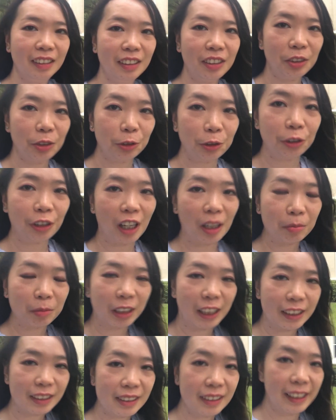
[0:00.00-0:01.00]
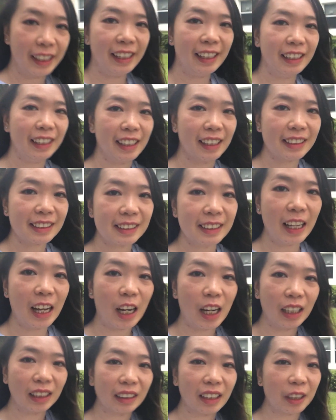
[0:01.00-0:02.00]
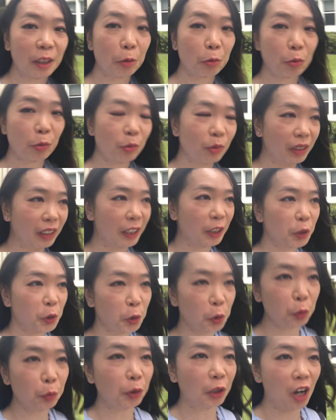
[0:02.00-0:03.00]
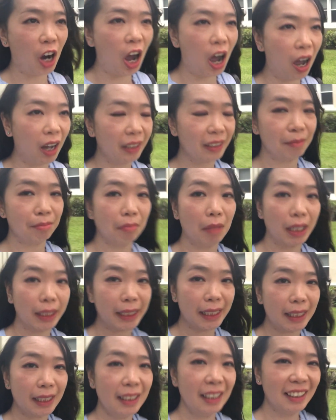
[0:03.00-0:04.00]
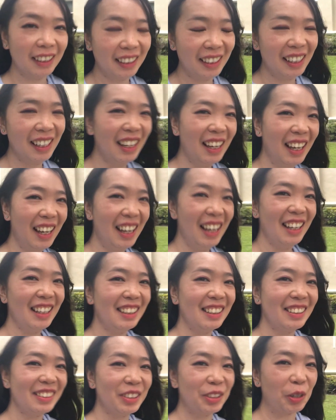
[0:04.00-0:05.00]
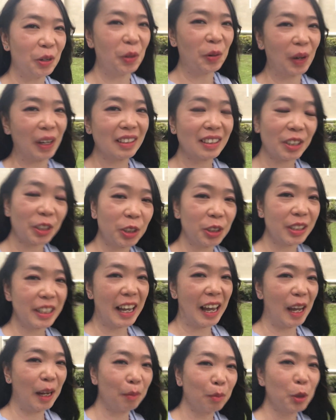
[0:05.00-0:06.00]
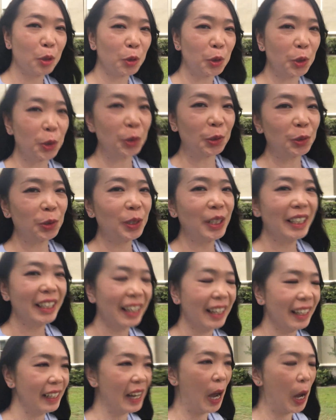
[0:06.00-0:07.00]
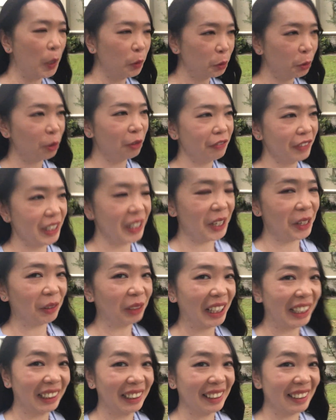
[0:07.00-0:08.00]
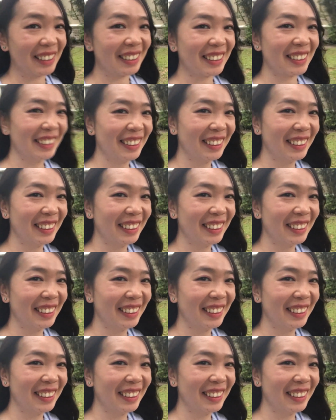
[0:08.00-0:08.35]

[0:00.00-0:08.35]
So I'm glad today it's not like super hot and muggy. So it's a good time to do an outdoor video like this.